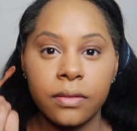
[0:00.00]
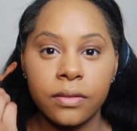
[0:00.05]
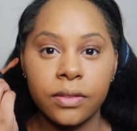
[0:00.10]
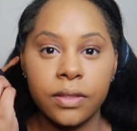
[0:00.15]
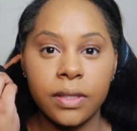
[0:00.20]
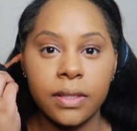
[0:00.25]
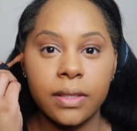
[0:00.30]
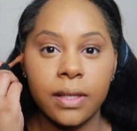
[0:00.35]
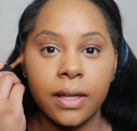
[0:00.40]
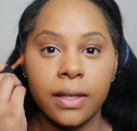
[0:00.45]

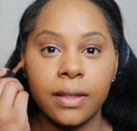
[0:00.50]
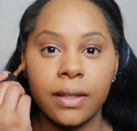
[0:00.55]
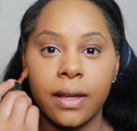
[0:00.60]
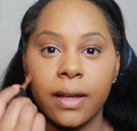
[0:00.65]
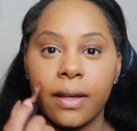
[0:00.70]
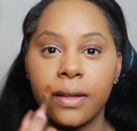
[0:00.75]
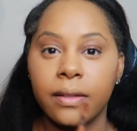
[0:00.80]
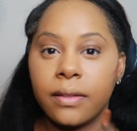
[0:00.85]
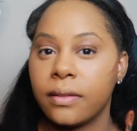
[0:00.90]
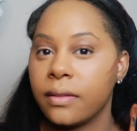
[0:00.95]
just like
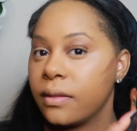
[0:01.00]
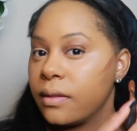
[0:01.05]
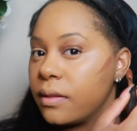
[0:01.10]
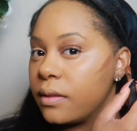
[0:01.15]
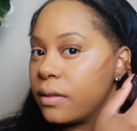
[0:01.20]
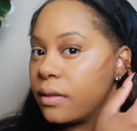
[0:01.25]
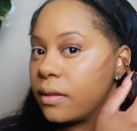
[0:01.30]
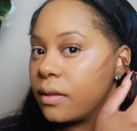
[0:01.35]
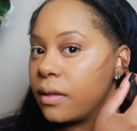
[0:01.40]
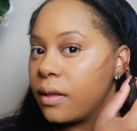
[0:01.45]
that.
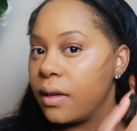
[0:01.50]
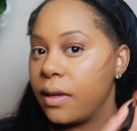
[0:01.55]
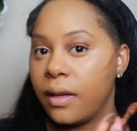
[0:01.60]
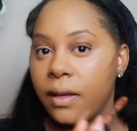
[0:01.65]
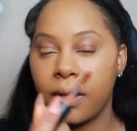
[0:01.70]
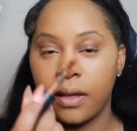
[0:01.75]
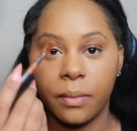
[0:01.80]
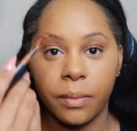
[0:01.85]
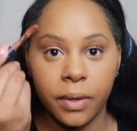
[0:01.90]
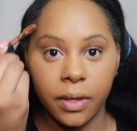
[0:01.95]

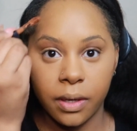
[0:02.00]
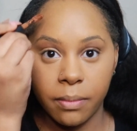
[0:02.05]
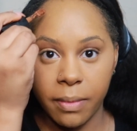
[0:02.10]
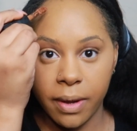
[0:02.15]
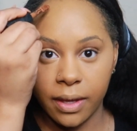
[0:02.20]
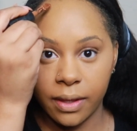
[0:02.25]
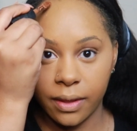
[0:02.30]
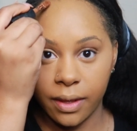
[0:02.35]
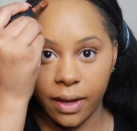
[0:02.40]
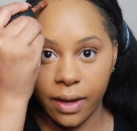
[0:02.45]
And we're gonna
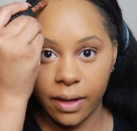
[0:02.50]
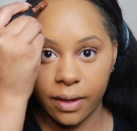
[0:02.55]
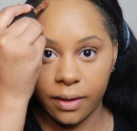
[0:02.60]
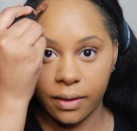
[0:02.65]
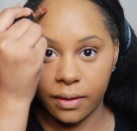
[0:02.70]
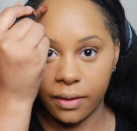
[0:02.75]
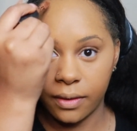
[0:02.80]
make that